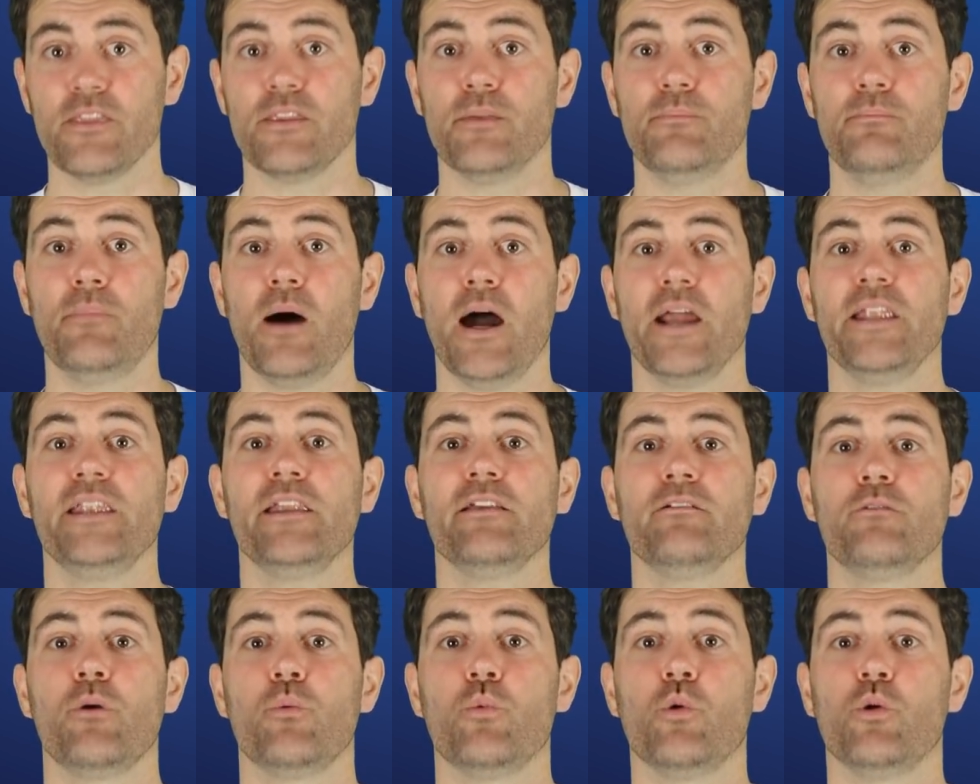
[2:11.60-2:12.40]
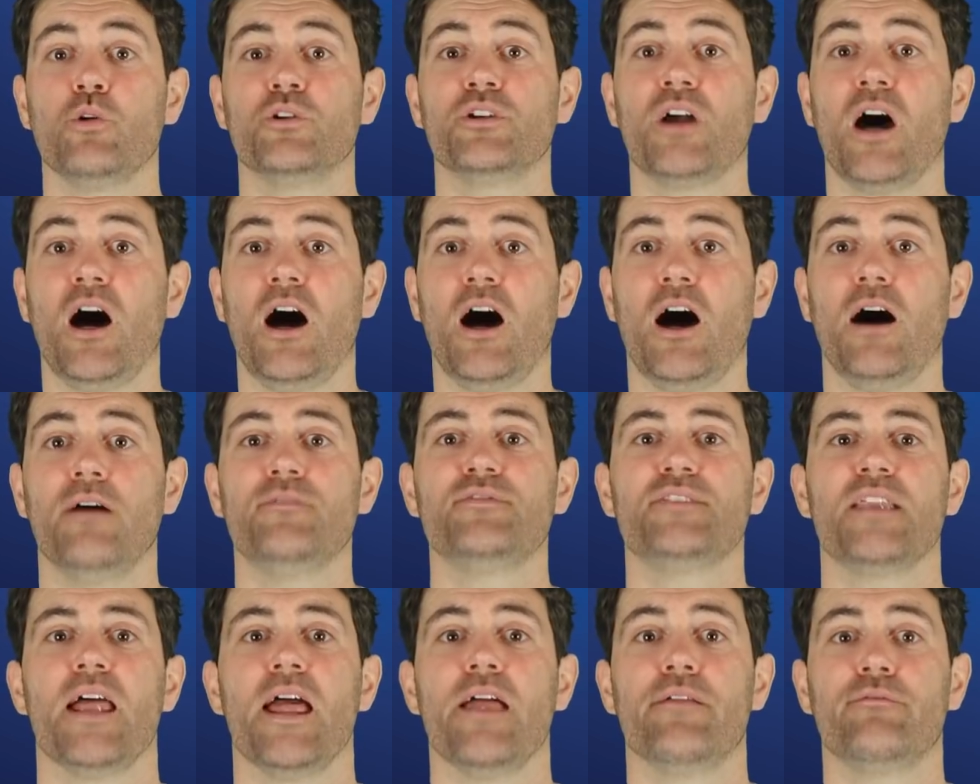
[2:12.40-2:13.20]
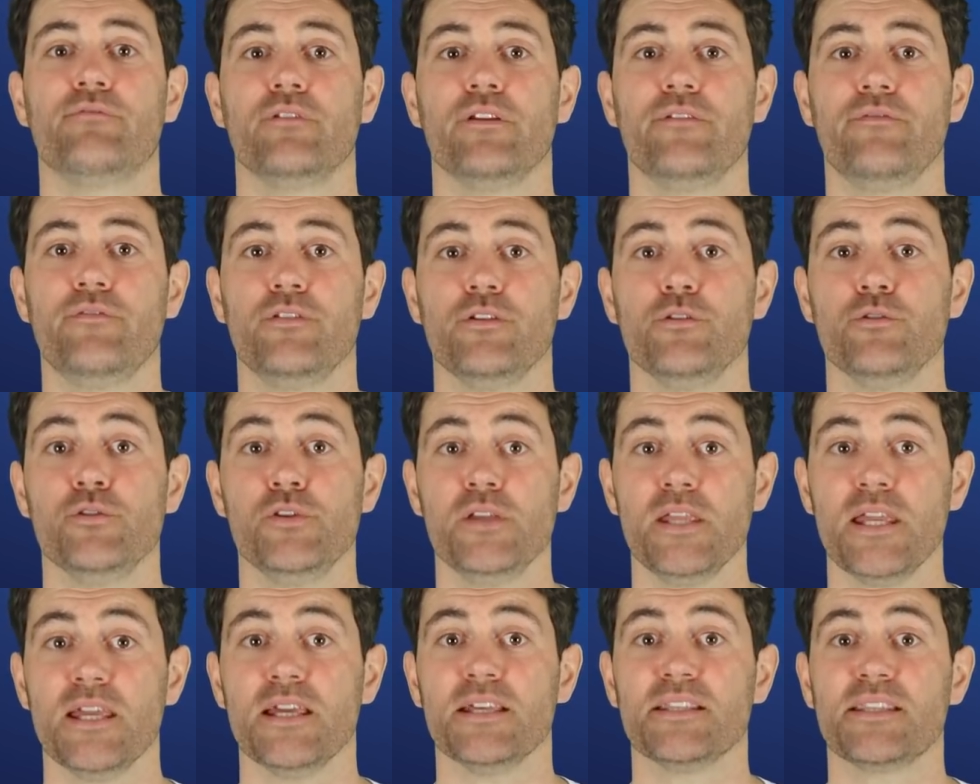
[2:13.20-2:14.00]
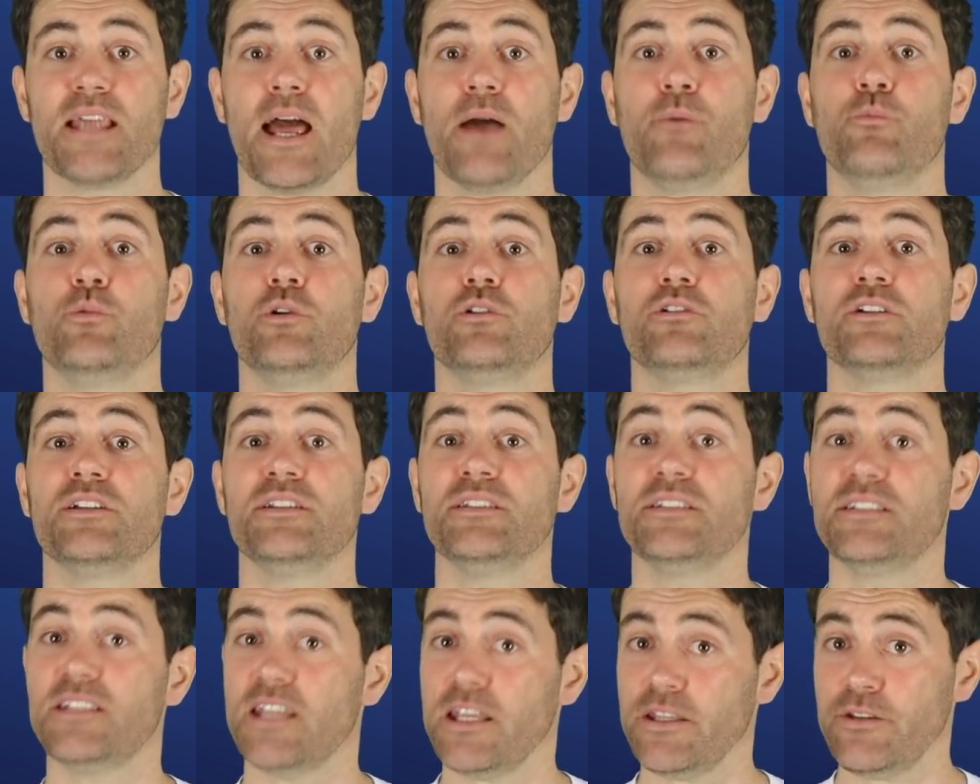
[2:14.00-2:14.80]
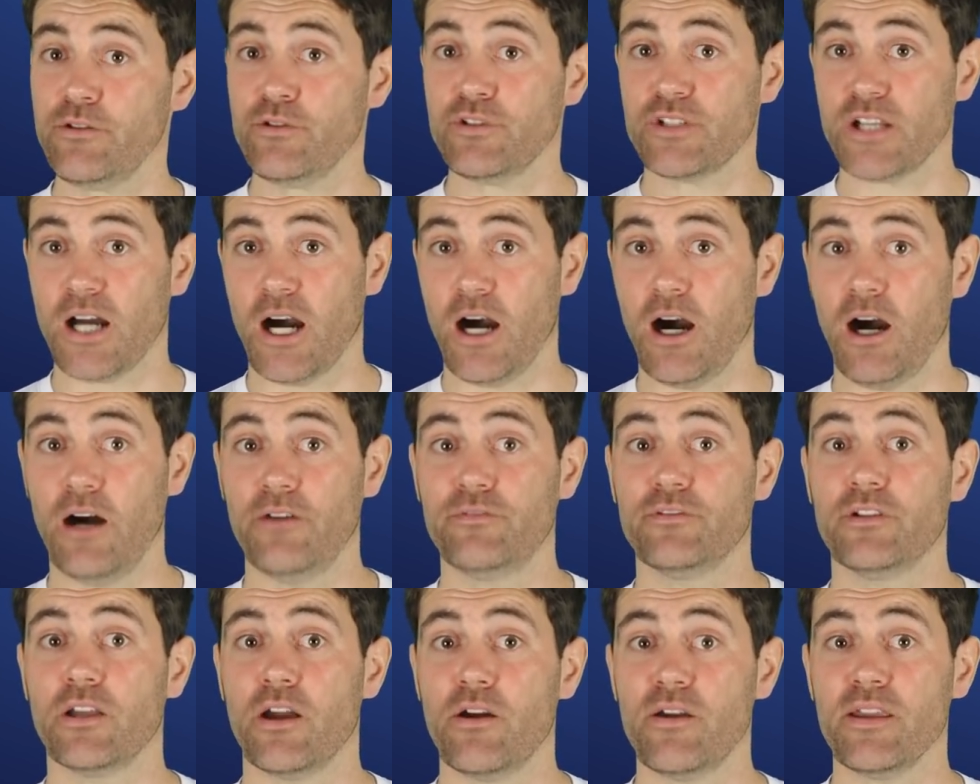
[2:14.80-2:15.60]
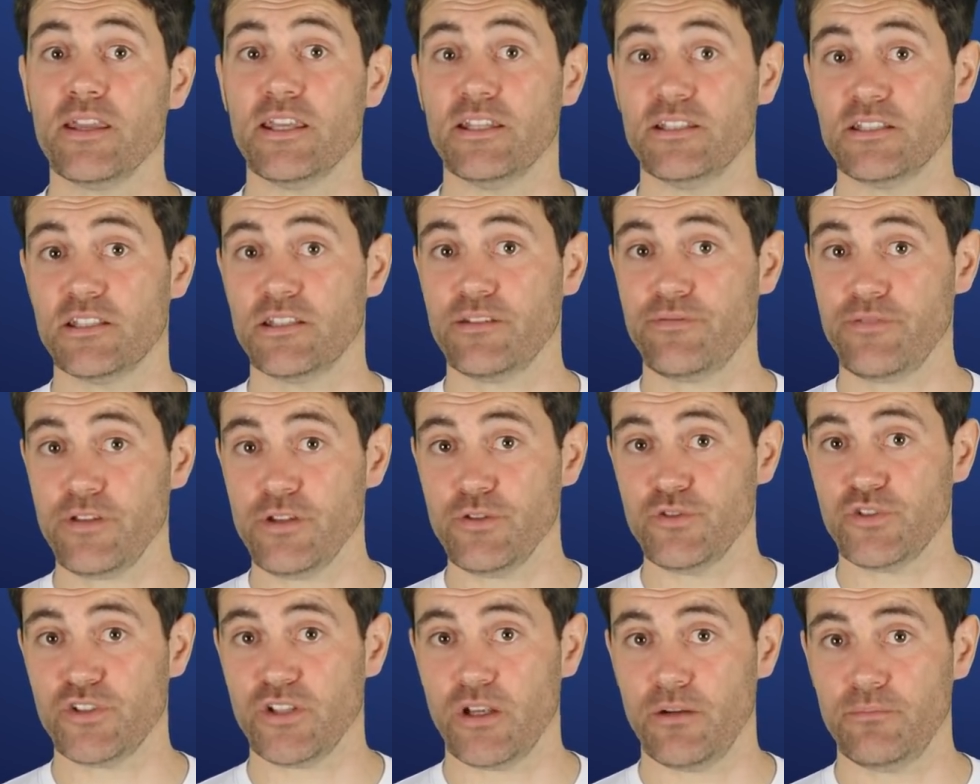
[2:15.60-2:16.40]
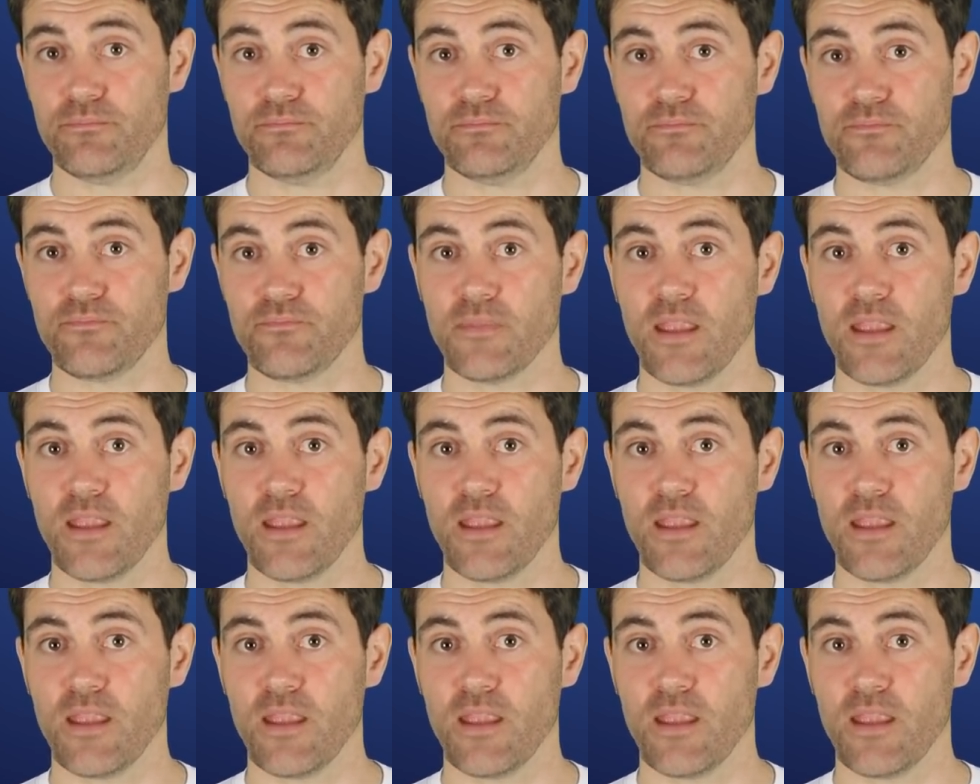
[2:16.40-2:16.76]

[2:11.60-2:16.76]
The mining reward halves every few years and will continue to halve going into the future.